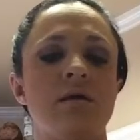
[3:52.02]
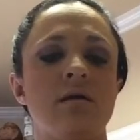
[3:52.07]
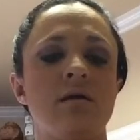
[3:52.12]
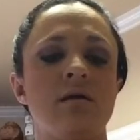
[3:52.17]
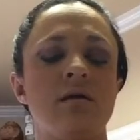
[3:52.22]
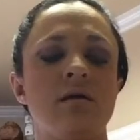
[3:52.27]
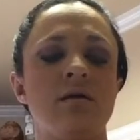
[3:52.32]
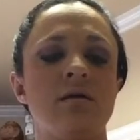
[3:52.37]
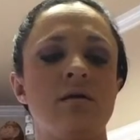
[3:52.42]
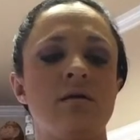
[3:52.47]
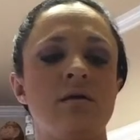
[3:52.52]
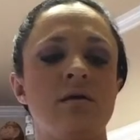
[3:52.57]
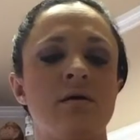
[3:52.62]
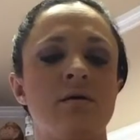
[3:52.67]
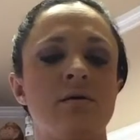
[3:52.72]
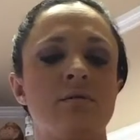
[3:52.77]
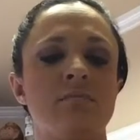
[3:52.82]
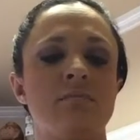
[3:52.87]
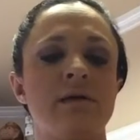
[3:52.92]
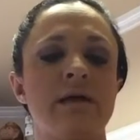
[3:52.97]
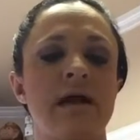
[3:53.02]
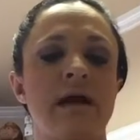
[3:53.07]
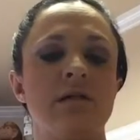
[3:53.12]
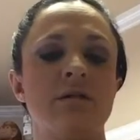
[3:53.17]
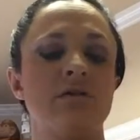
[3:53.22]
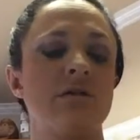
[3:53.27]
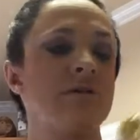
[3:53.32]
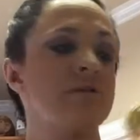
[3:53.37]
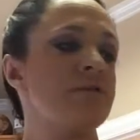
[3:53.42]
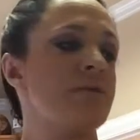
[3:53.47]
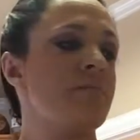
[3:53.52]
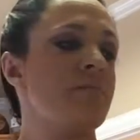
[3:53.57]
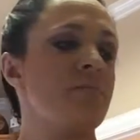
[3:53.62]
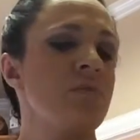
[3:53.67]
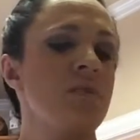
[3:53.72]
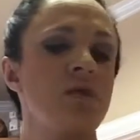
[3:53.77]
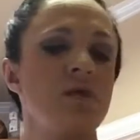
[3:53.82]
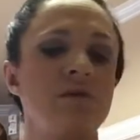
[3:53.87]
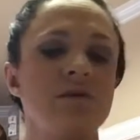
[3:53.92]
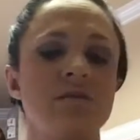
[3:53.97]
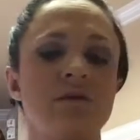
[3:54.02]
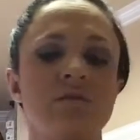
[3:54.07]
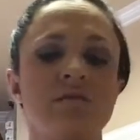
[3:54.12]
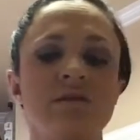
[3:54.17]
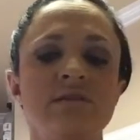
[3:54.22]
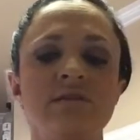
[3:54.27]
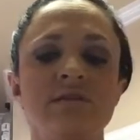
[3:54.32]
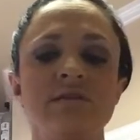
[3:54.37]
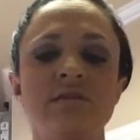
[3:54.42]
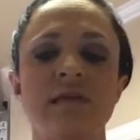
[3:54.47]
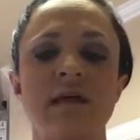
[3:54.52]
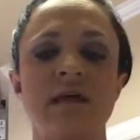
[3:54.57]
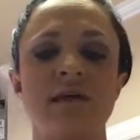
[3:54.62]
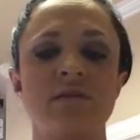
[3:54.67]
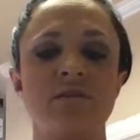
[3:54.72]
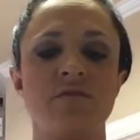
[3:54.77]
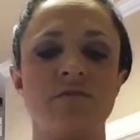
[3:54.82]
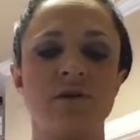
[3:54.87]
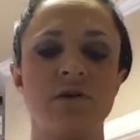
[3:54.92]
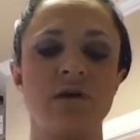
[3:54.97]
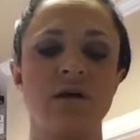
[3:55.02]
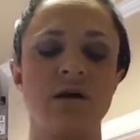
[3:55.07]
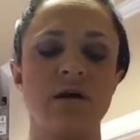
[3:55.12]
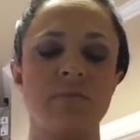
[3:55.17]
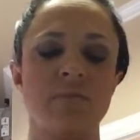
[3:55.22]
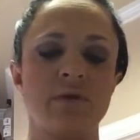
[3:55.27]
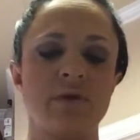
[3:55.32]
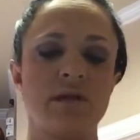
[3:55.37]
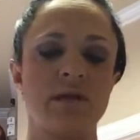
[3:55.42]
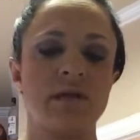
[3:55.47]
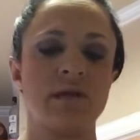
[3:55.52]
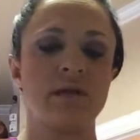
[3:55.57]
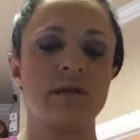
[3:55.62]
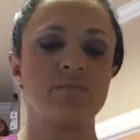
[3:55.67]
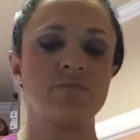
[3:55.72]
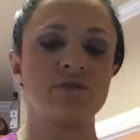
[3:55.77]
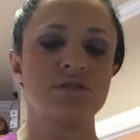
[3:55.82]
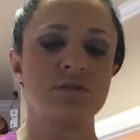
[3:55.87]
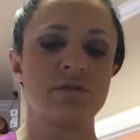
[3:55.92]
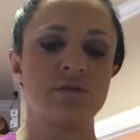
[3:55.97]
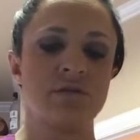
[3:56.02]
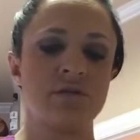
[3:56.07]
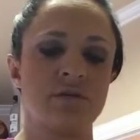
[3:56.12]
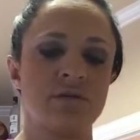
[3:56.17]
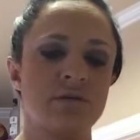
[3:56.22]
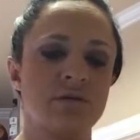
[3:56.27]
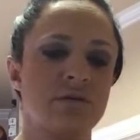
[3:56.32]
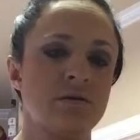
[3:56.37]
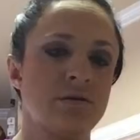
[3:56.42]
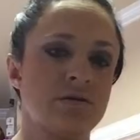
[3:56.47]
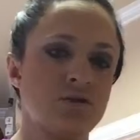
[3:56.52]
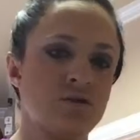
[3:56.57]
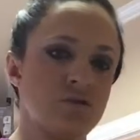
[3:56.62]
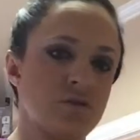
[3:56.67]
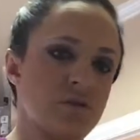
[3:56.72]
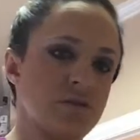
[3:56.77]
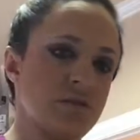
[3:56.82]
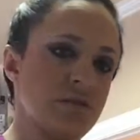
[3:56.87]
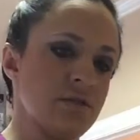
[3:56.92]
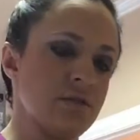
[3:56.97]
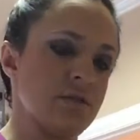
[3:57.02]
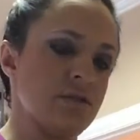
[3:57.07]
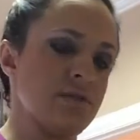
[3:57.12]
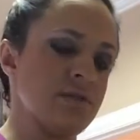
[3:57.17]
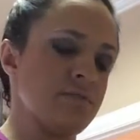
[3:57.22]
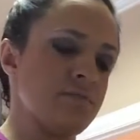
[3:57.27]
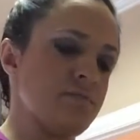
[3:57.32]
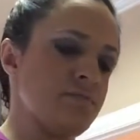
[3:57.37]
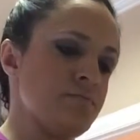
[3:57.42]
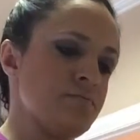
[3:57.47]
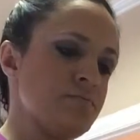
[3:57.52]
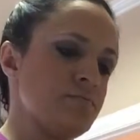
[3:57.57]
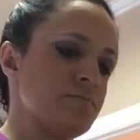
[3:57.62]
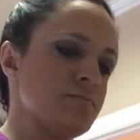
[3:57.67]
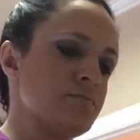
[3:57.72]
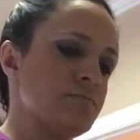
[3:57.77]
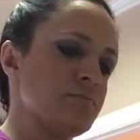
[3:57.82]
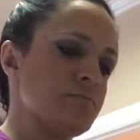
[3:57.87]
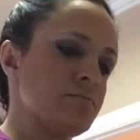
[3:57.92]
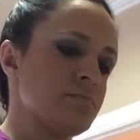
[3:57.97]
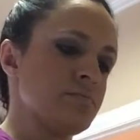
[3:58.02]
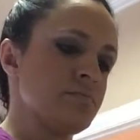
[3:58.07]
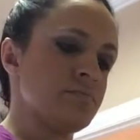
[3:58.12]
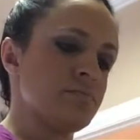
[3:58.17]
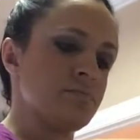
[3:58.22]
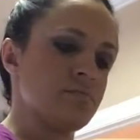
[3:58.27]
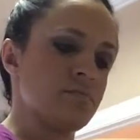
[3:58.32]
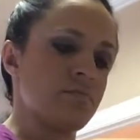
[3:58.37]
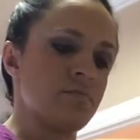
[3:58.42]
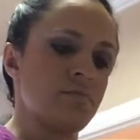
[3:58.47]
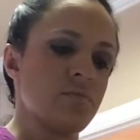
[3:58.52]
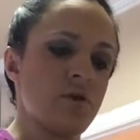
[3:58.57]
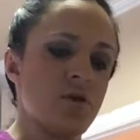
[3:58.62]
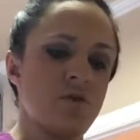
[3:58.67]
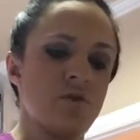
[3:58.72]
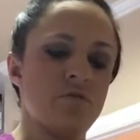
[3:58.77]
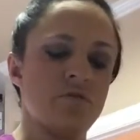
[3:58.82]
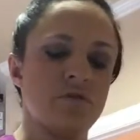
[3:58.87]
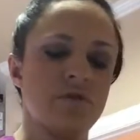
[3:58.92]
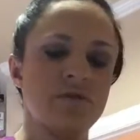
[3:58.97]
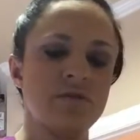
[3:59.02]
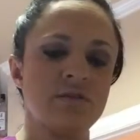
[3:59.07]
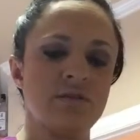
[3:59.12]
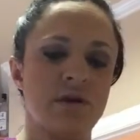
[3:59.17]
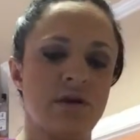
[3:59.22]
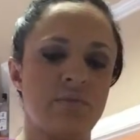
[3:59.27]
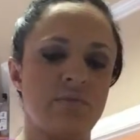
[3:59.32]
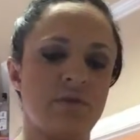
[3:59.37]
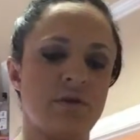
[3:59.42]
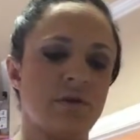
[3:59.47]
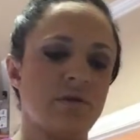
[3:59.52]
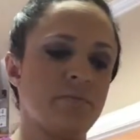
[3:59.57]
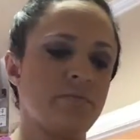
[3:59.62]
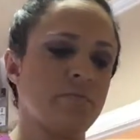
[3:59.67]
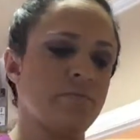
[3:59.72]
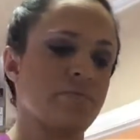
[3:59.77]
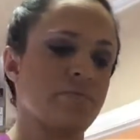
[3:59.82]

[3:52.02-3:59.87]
and calories. So this is 1/8 of a cup, and again, I'm just going to drizzle it over the tilapia.